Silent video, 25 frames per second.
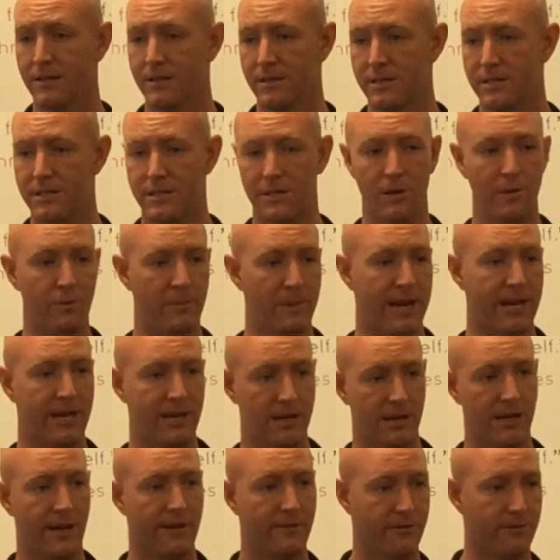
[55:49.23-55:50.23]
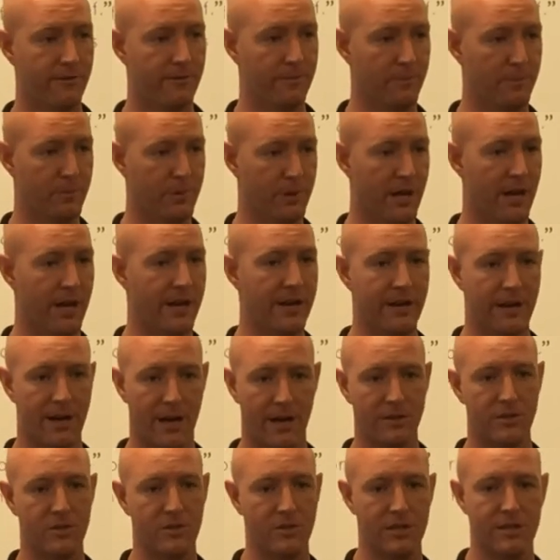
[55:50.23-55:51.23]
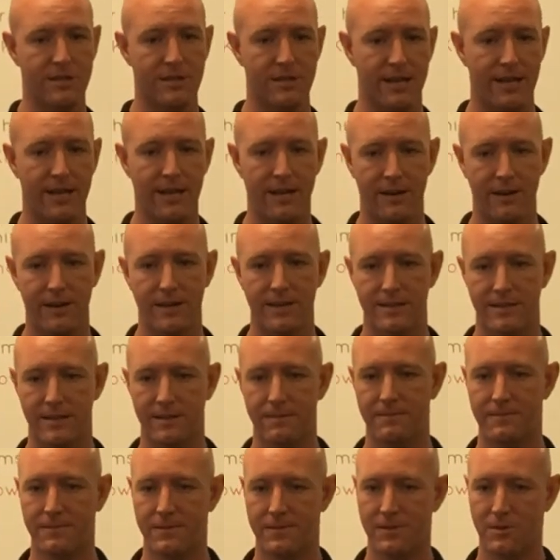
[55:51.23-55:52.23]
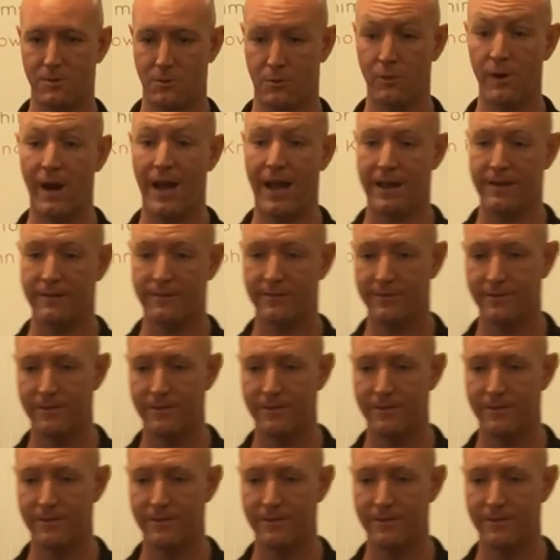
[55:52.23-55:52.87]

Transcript: still make enough blood and oxygen to that area to, to thrive.